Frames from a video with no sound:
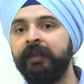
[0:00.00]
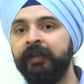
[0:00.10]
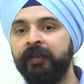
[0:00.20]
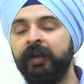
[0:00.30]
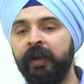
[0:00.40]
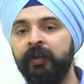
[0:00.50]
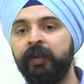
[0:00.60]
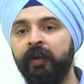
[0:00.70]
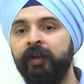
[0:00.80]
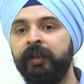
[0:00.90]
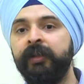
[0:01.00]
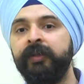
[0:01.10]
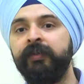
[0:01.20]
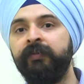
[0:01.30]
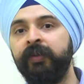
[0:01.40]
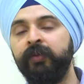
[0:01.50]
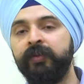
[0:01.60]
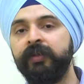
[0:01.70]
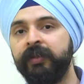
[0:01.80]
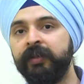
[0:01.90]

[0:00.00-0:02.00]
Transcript: you know, how the organization views it.